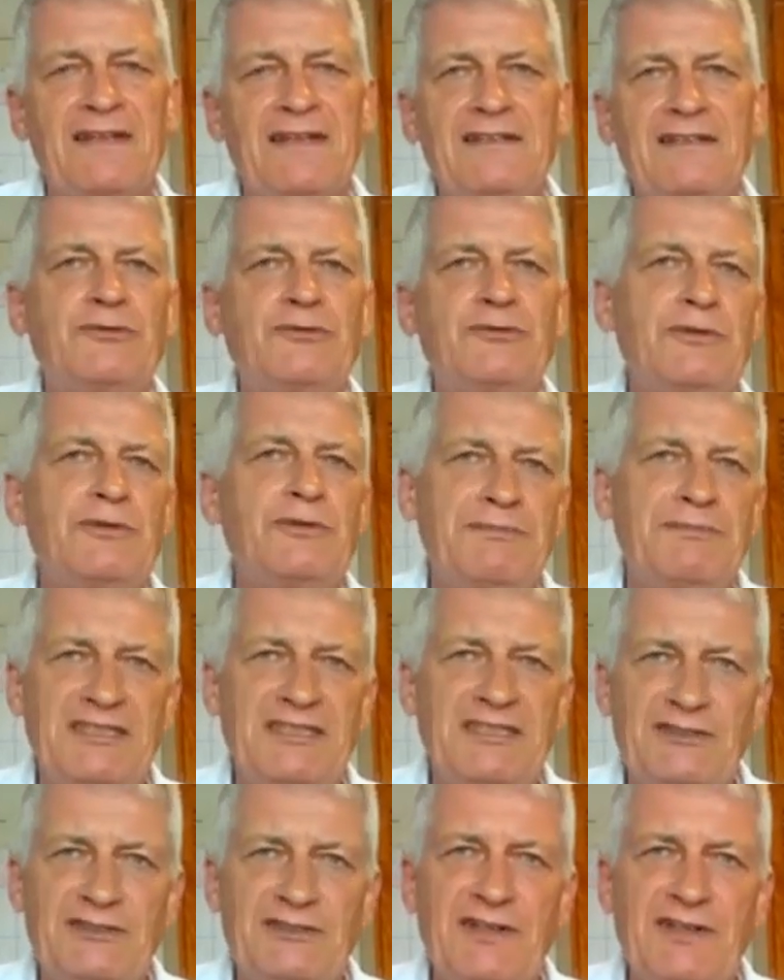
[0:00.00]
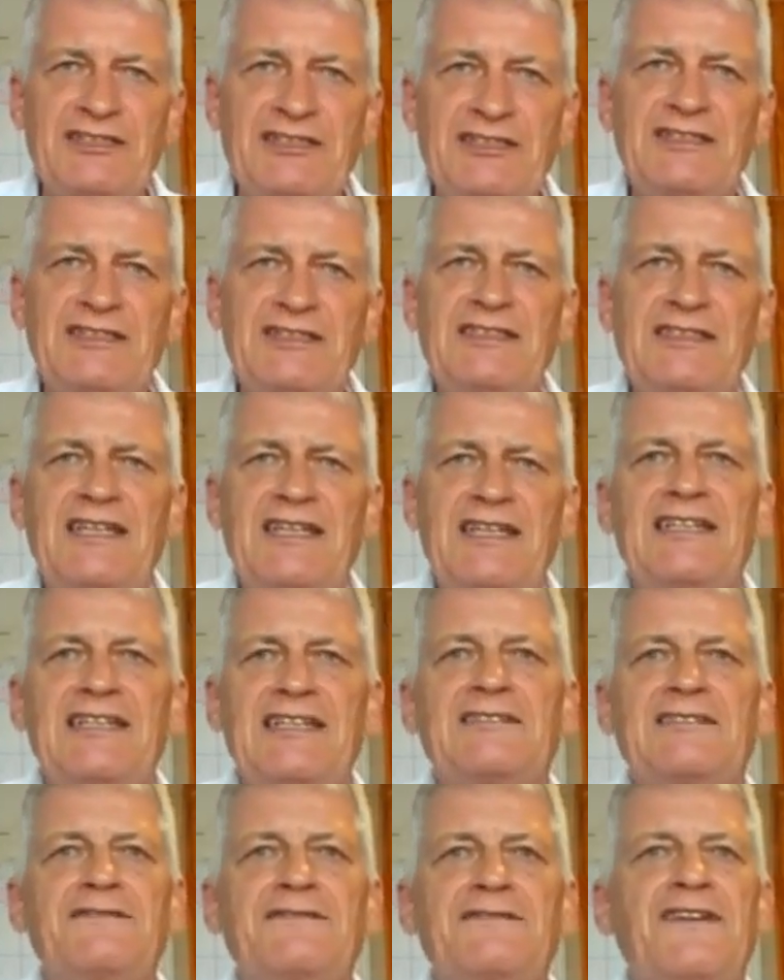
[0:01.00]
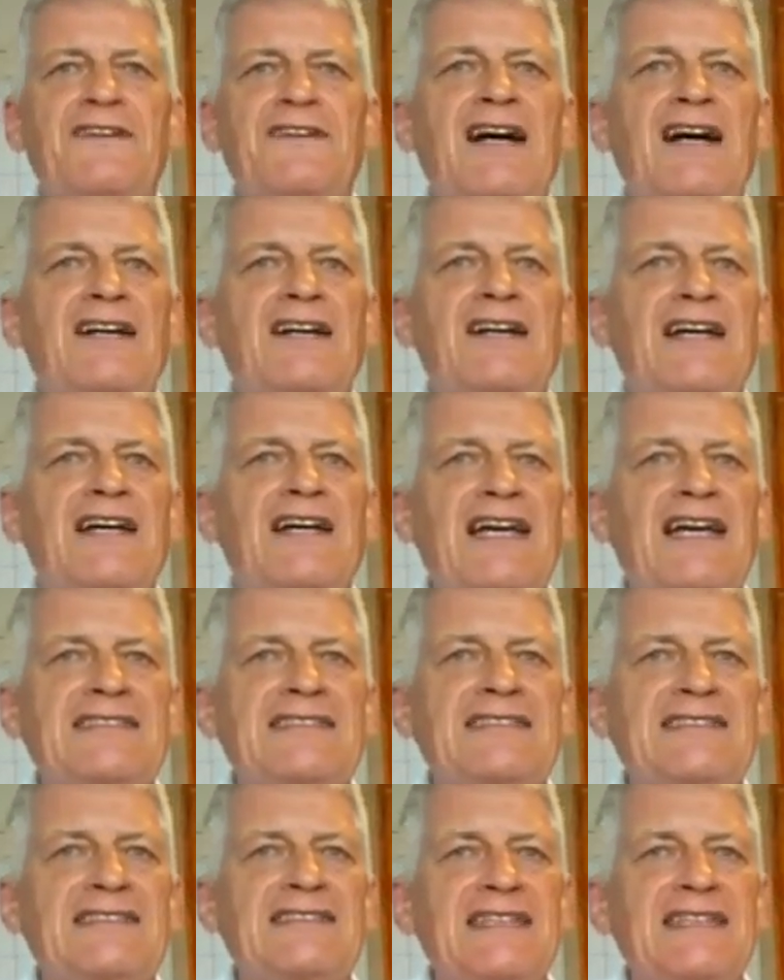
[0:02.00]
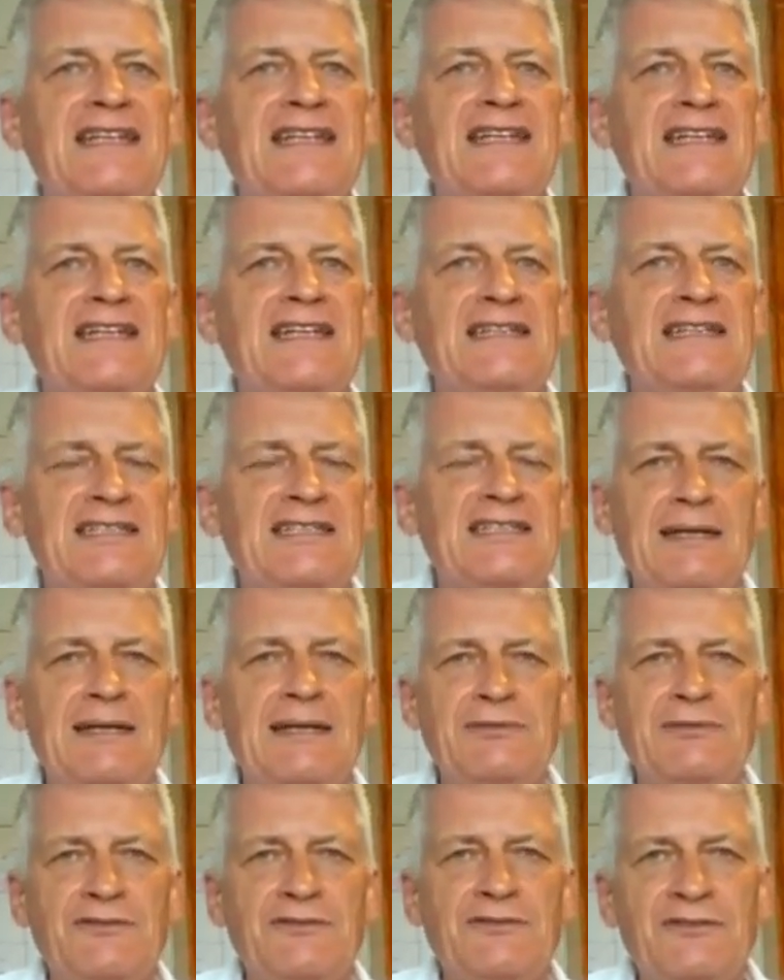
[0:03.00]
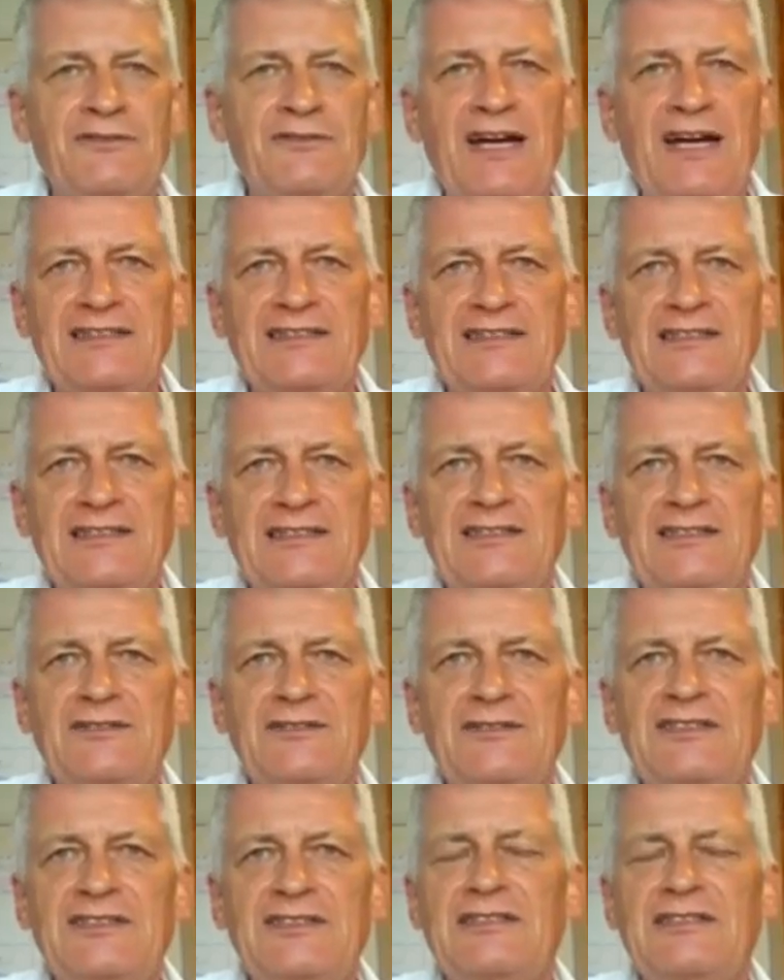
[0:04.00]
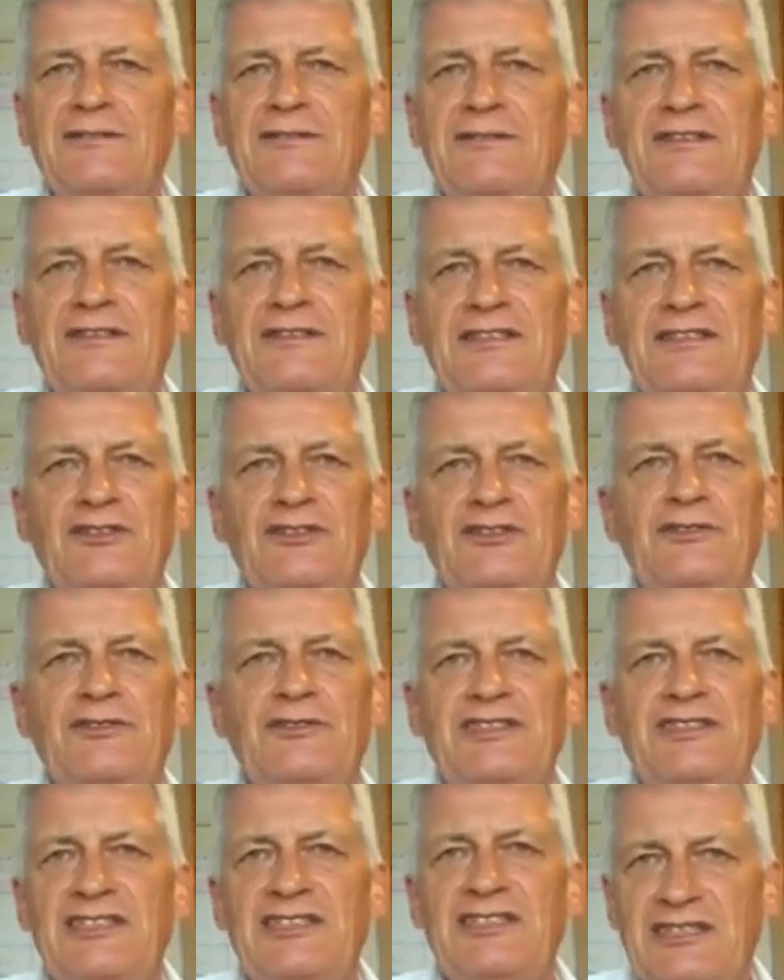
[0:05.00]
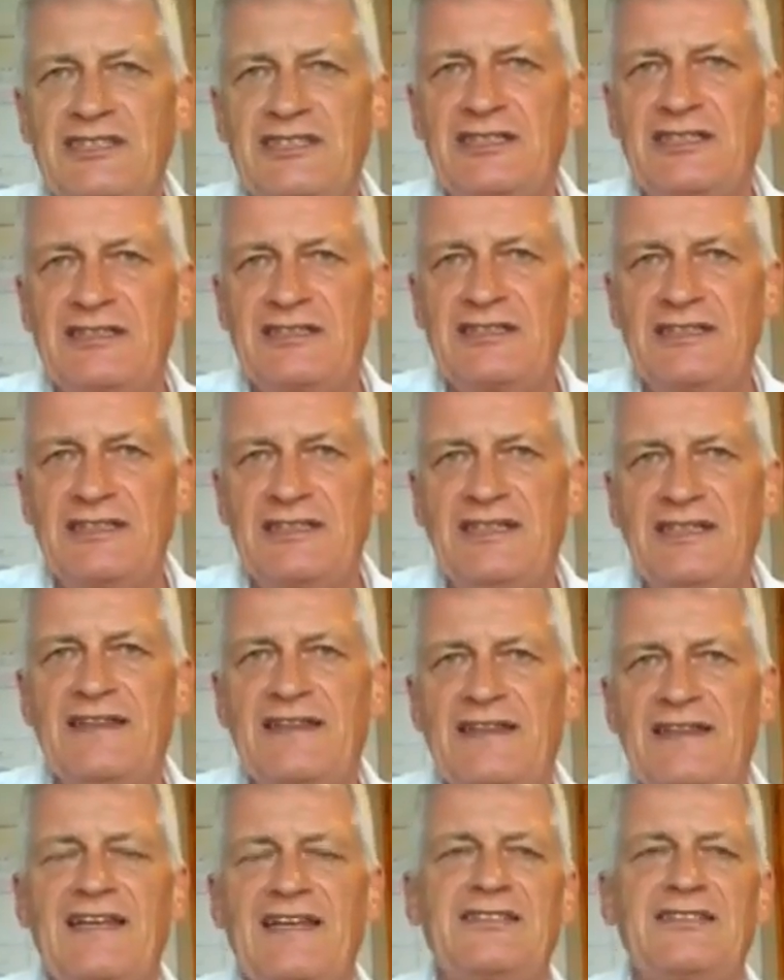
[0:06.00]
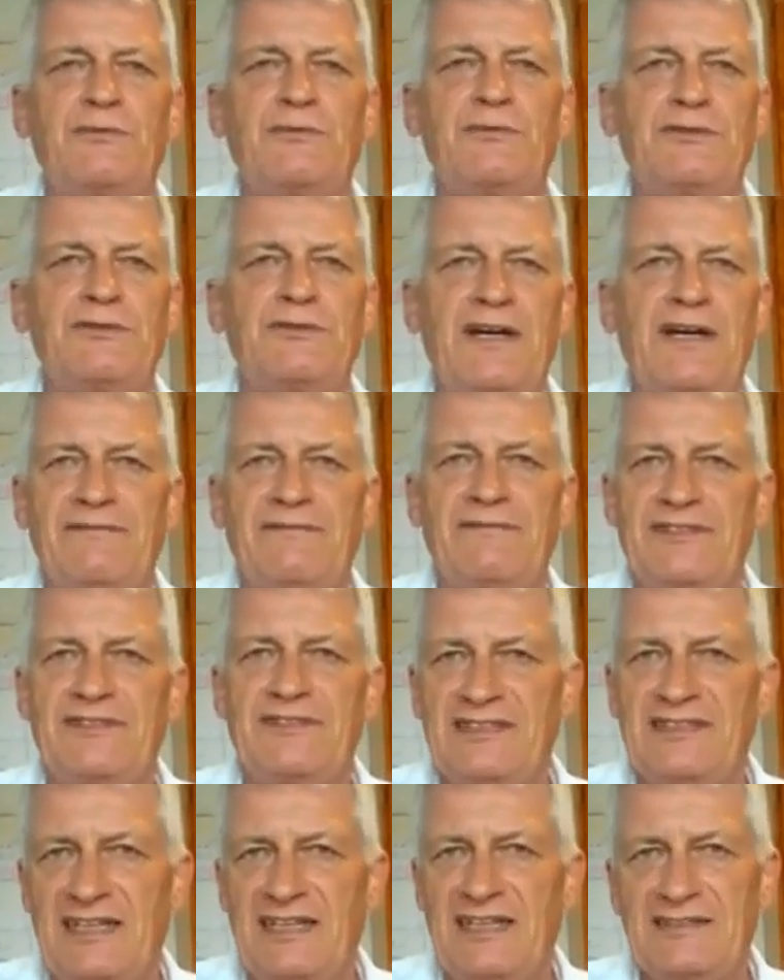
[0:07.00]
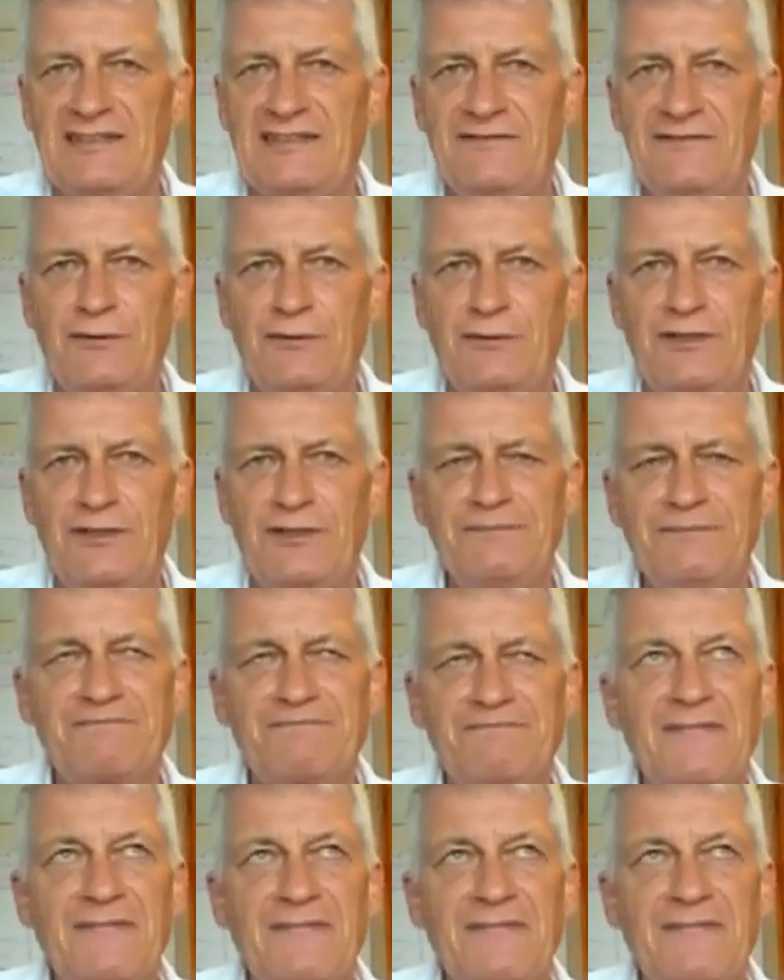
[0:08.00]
This would be a tragedy, as so far as in times of crisis, you need to think strategically, and that's what you have the center for.